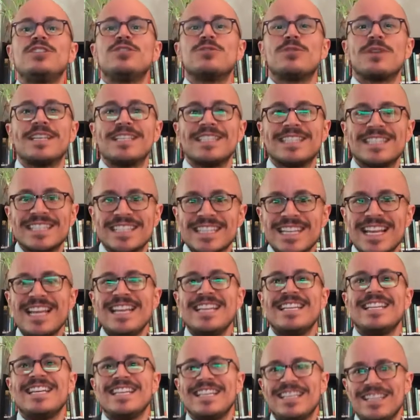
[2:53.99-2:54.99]

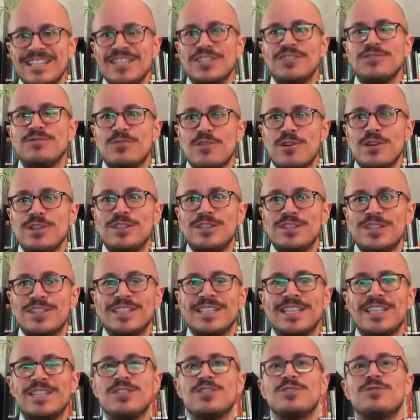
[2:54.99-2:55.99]
translate English
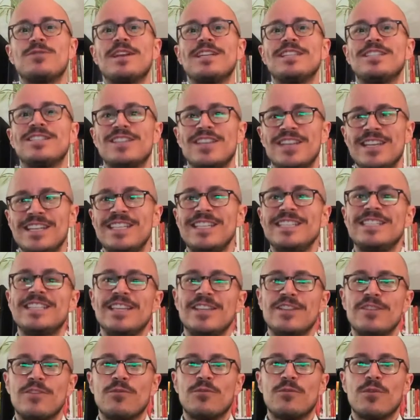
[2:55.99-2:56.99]
voices in trans studies
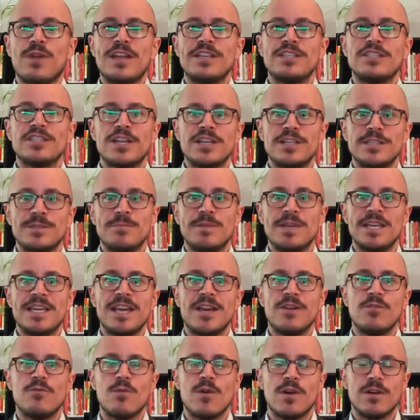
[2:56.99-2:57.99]
in the
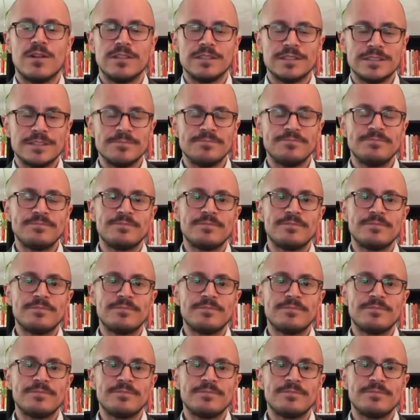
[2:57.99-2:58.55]
French-speaking world.